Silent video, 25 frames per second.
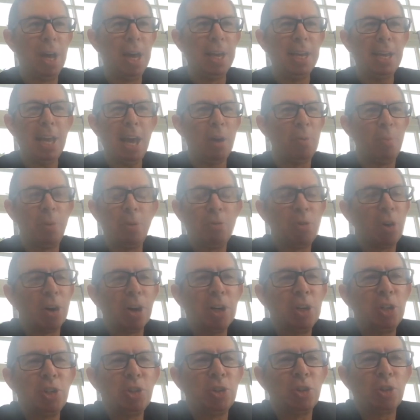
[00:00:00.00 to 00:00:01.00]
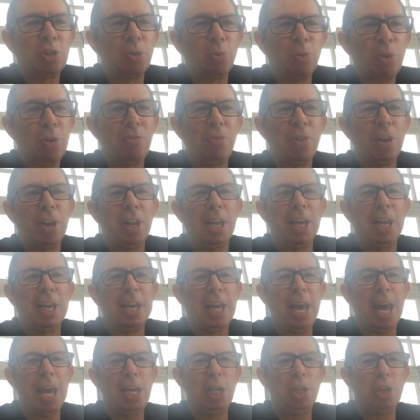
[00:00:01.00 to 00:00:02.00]
Yeah, we've got a terrifically
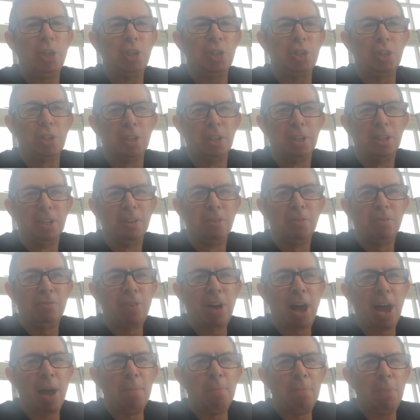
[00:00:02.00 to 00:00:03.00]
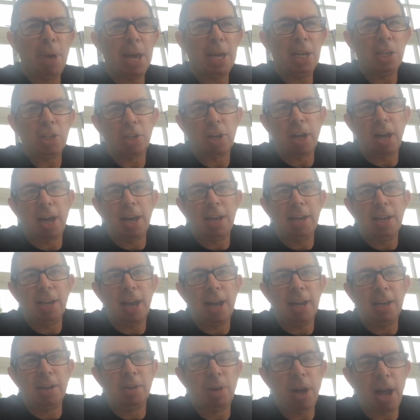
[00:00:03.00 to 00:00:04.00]
engaged fan base,
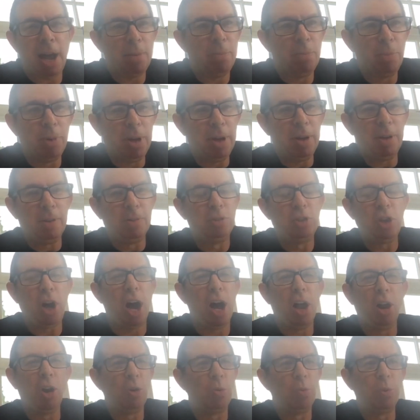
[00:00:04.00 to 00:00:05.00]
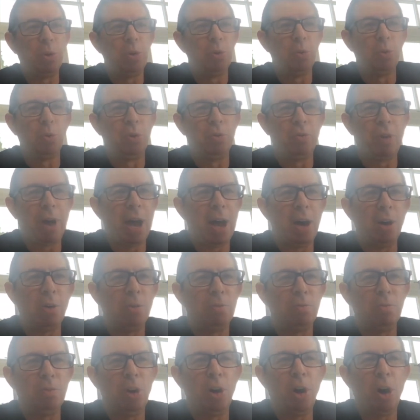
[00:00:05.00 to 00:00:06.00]
and we're in dialogue with all of our
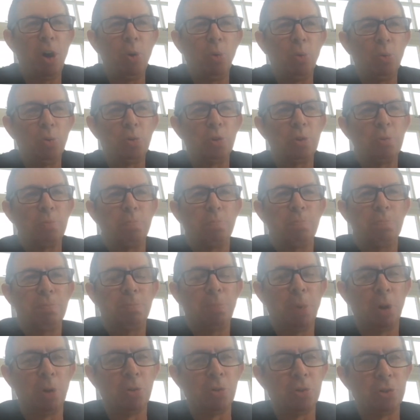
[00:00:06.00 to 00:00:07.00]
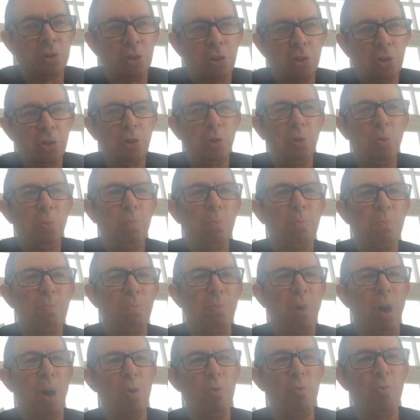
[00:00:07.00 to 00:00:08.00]
old sponsors who
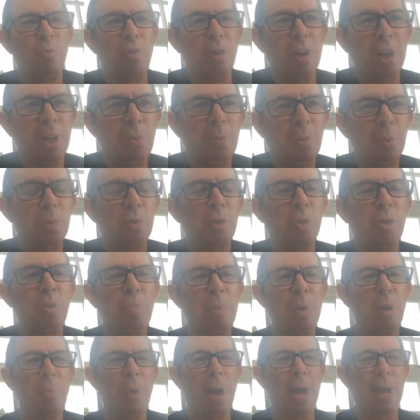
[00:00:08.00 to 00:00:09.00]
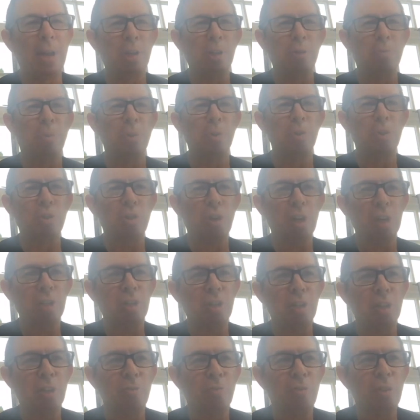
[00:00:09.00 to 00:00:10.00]
hopefully will still be around to sponsor us
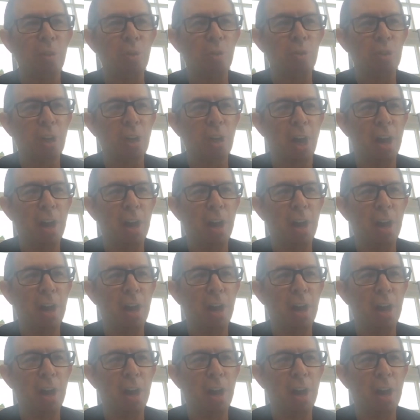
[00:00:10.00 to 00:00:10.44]
in the future.